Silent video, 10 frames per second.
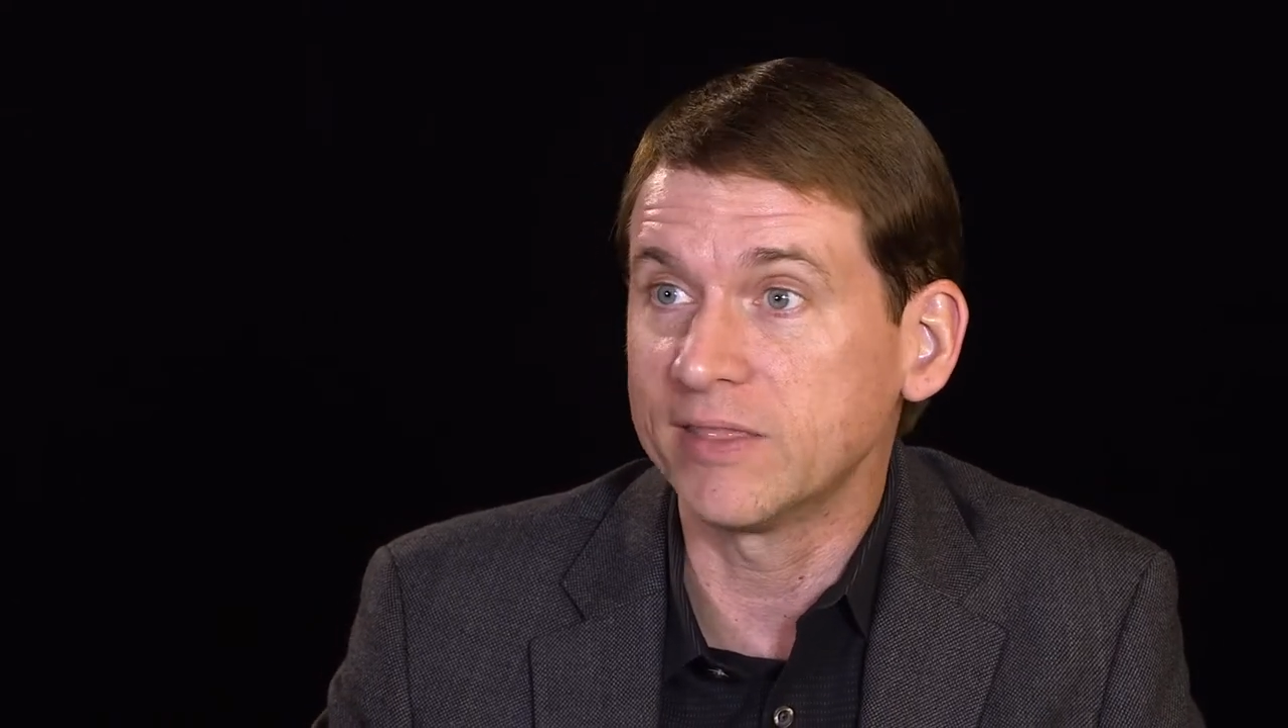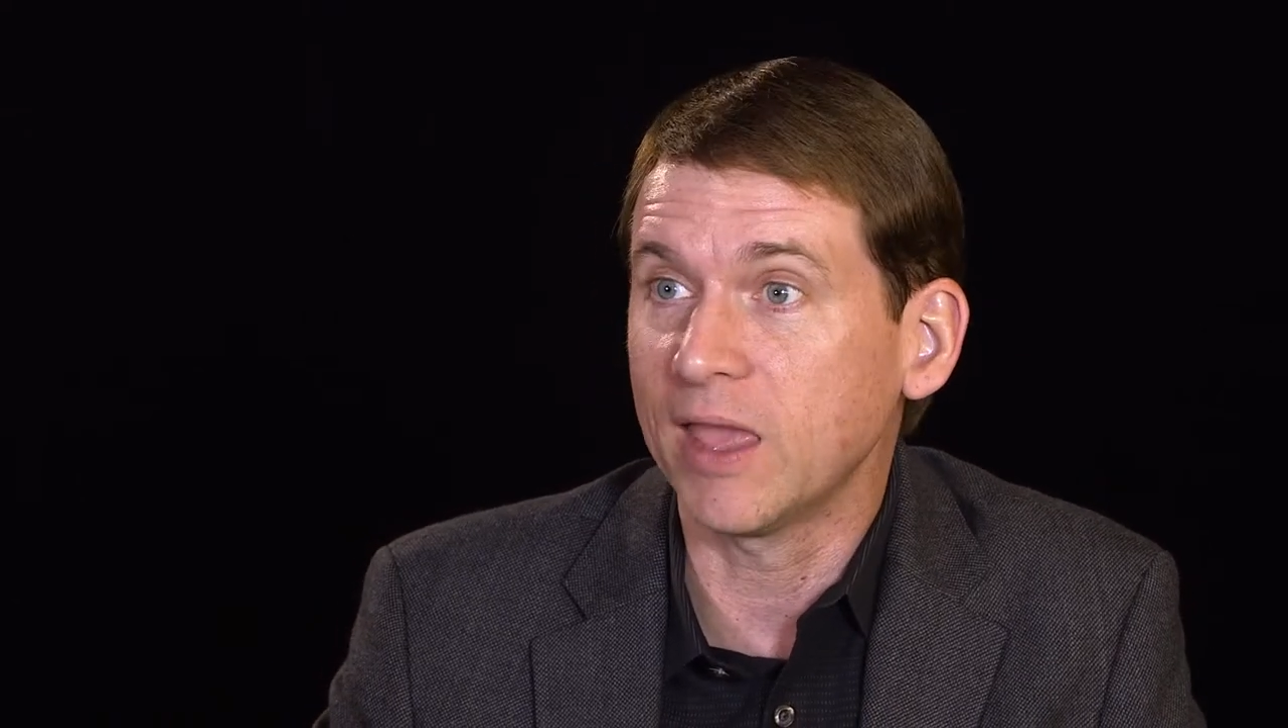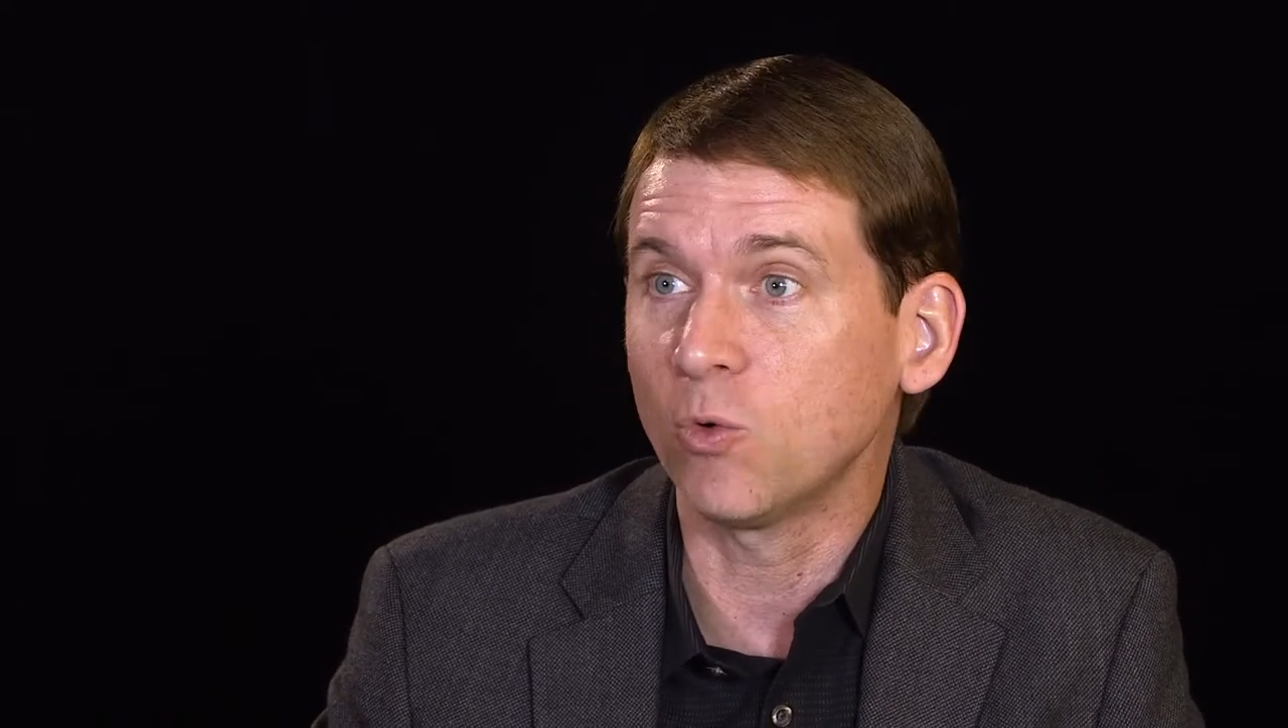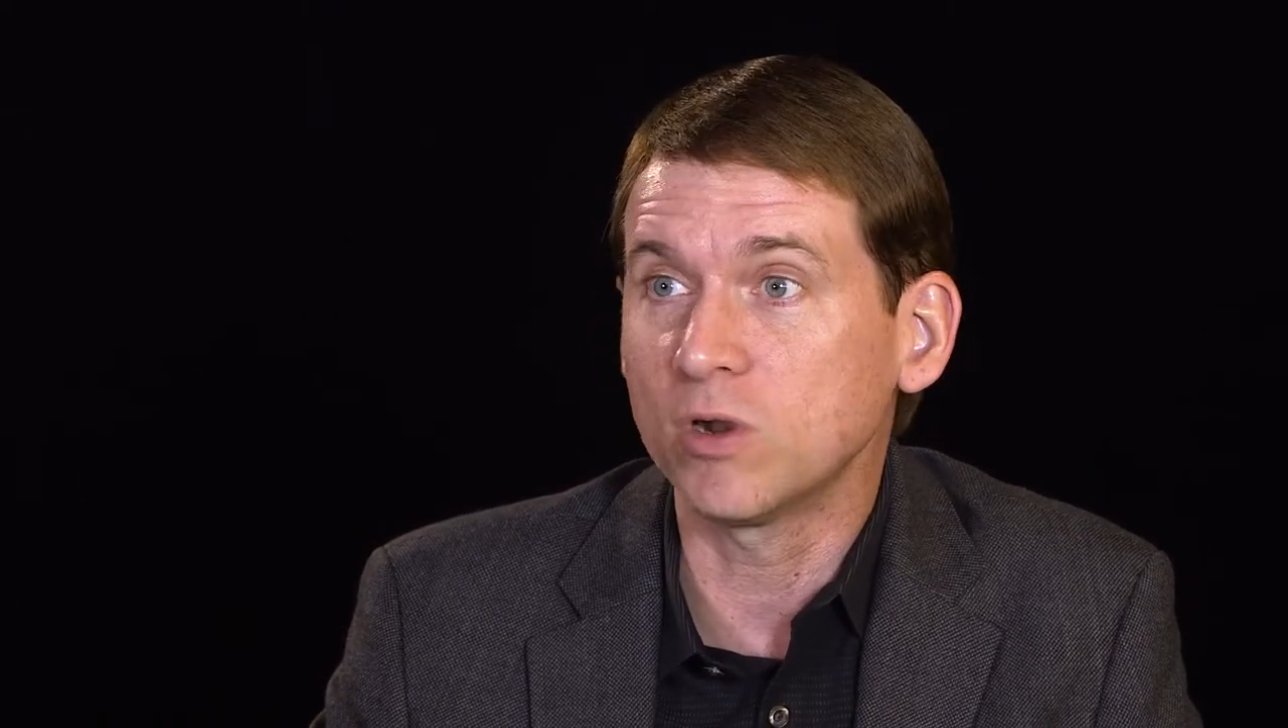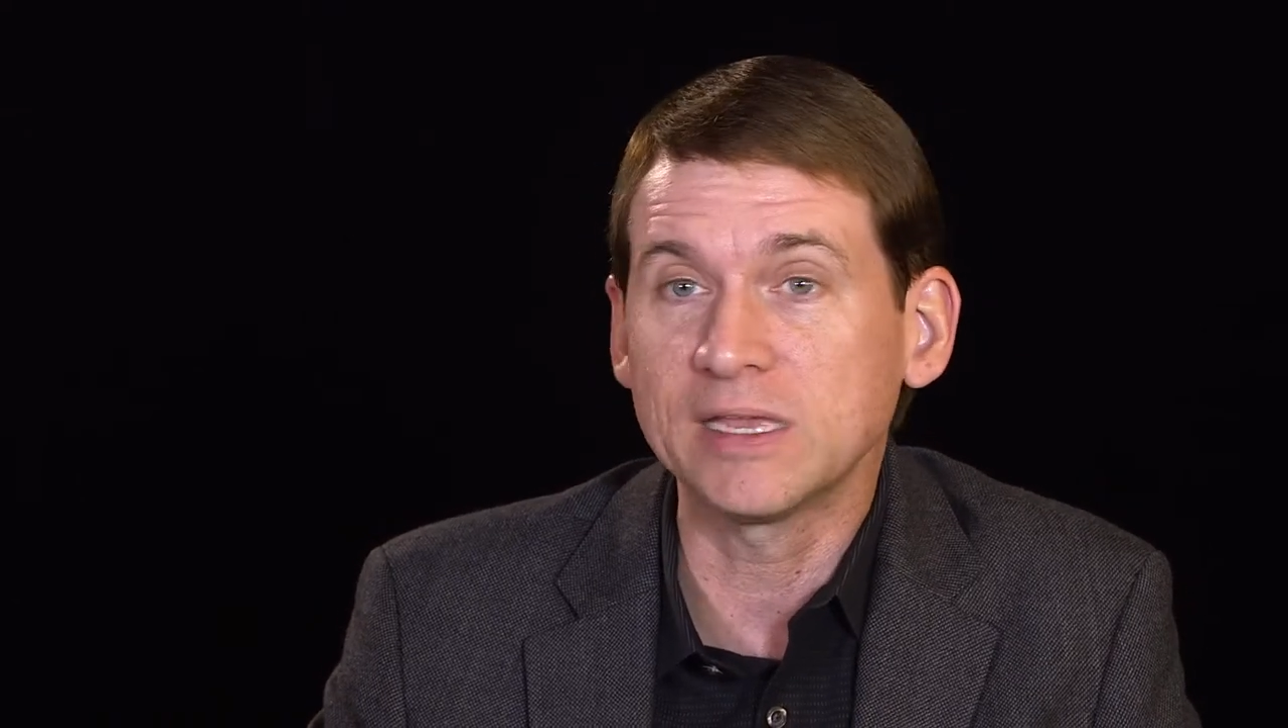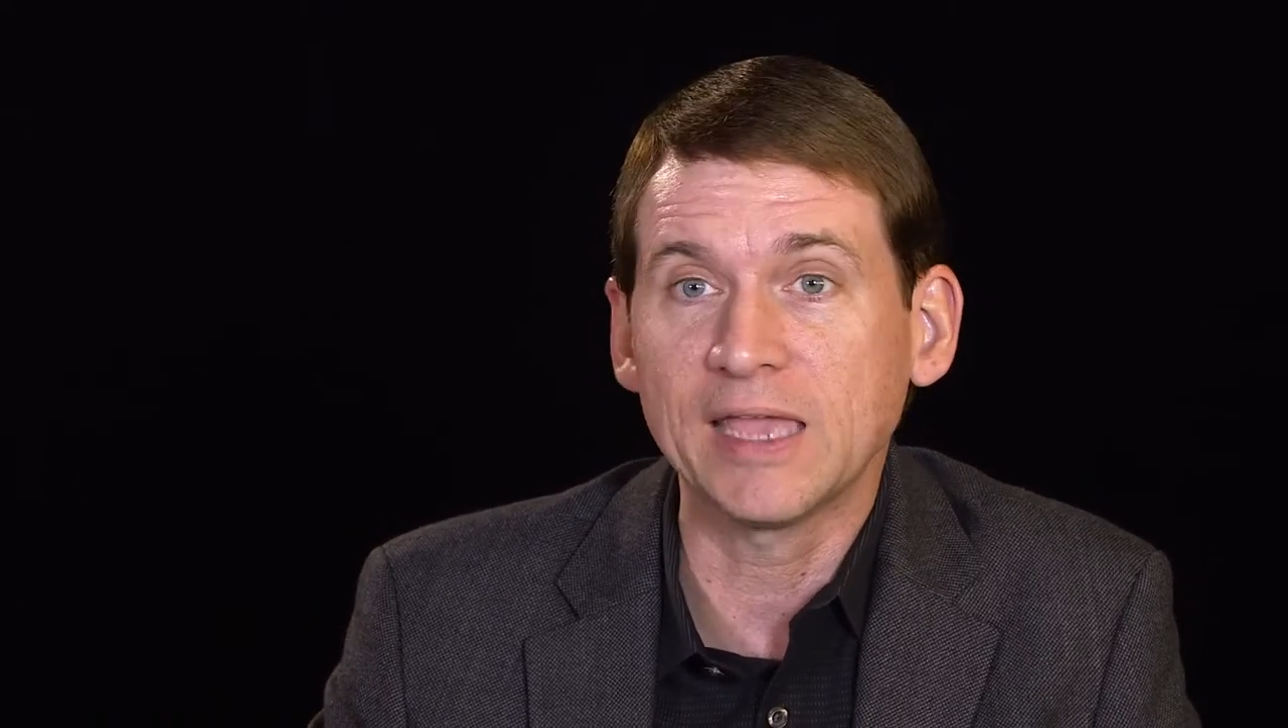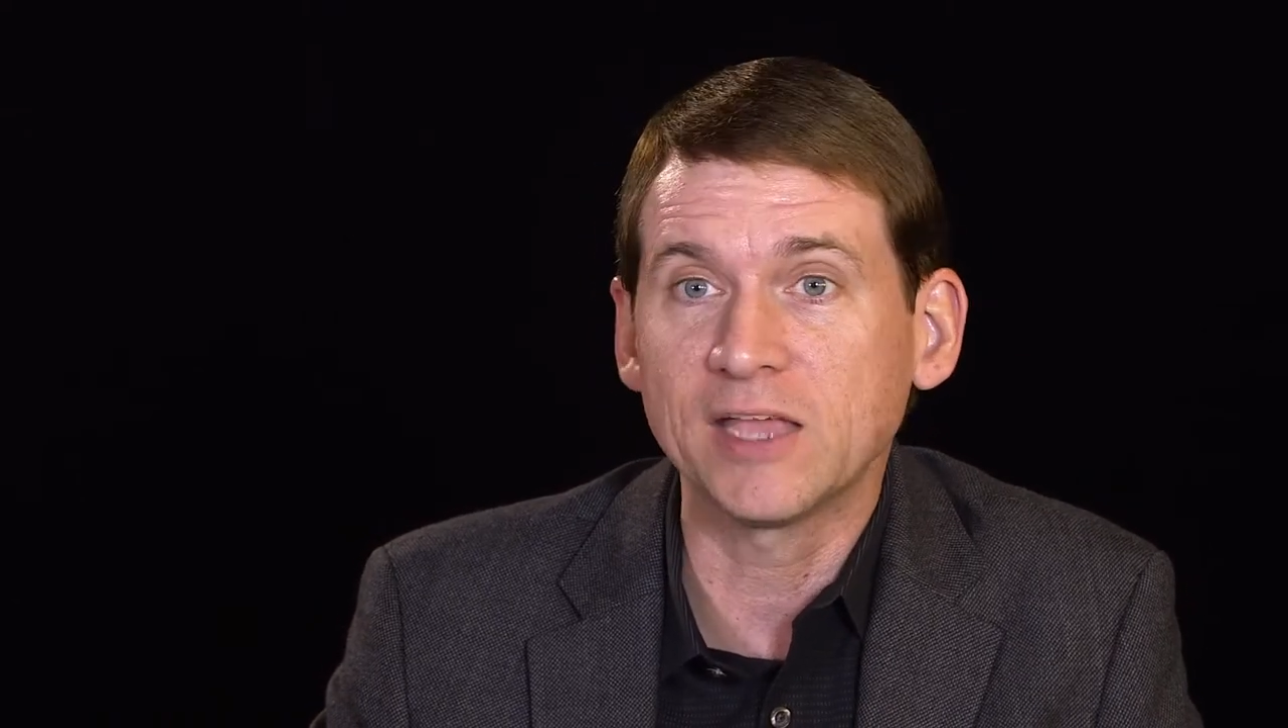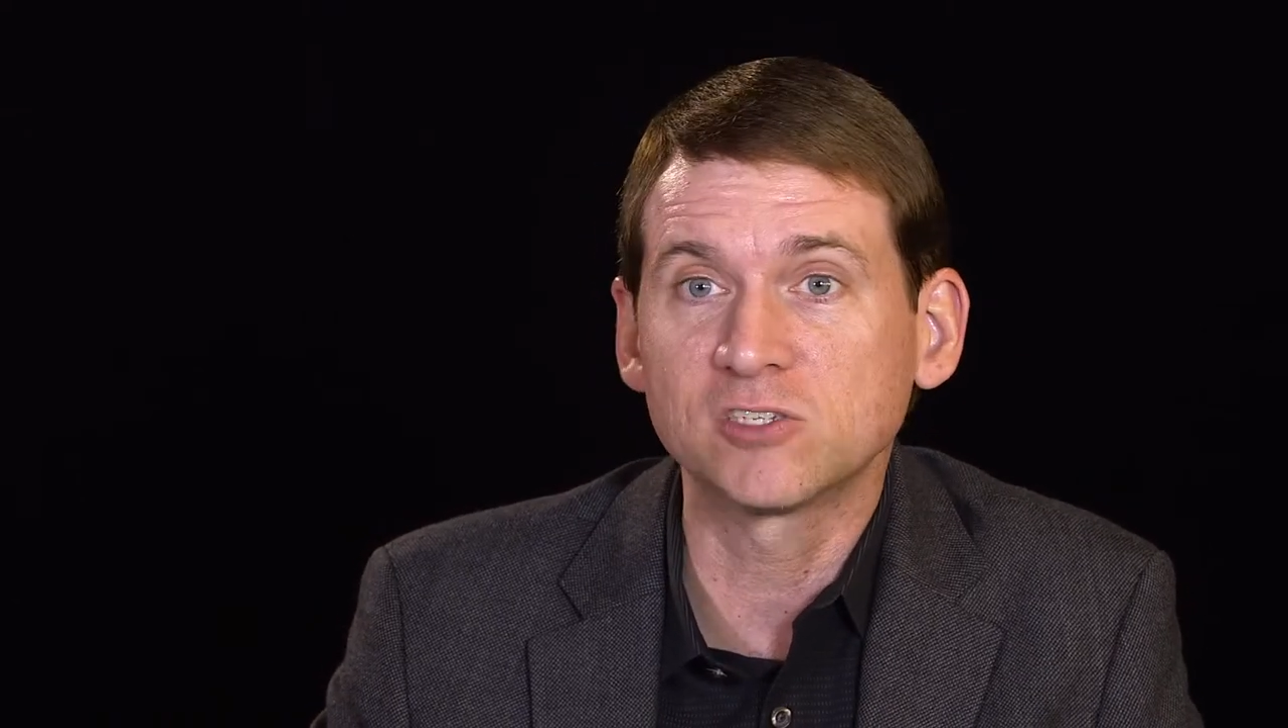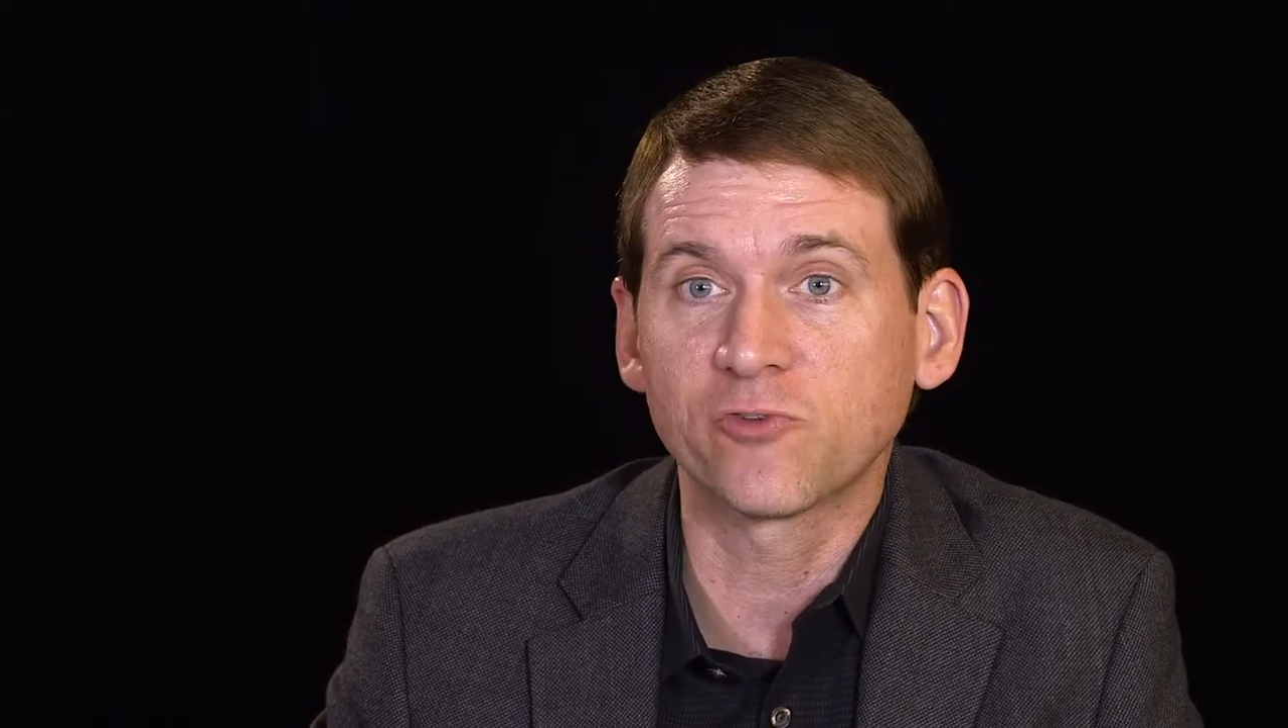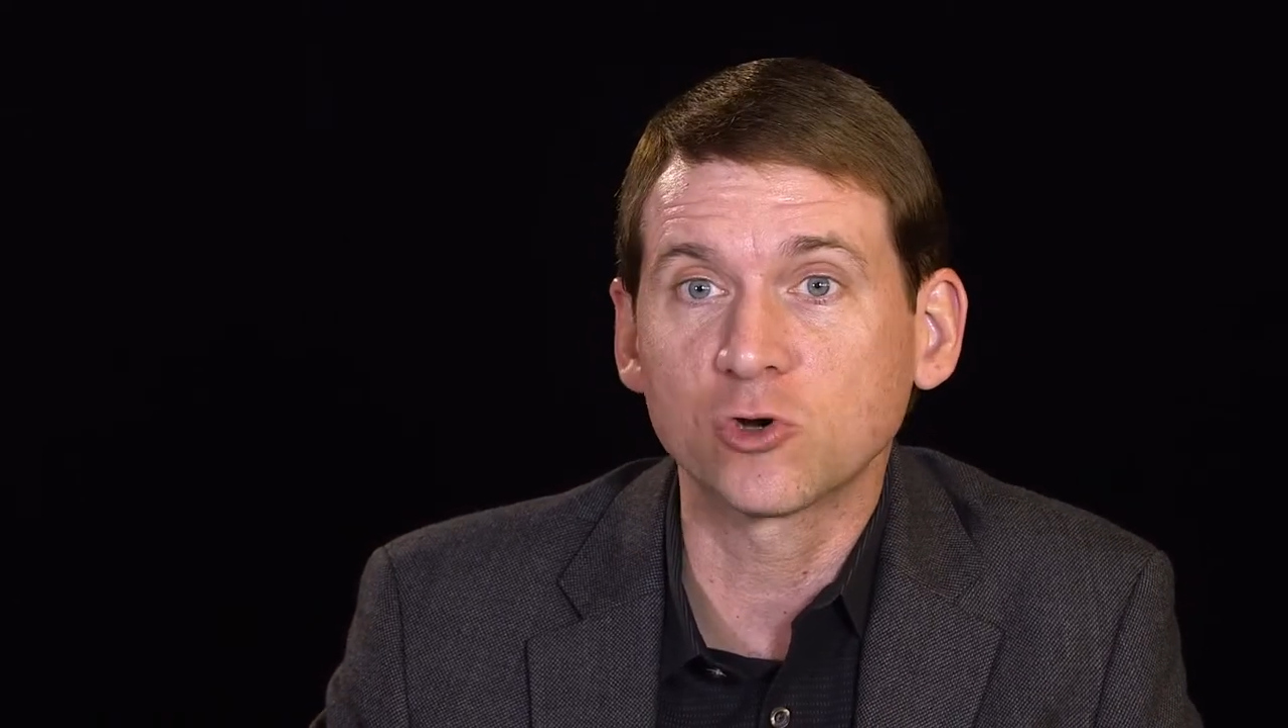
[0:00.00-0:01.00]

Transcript: And they would engage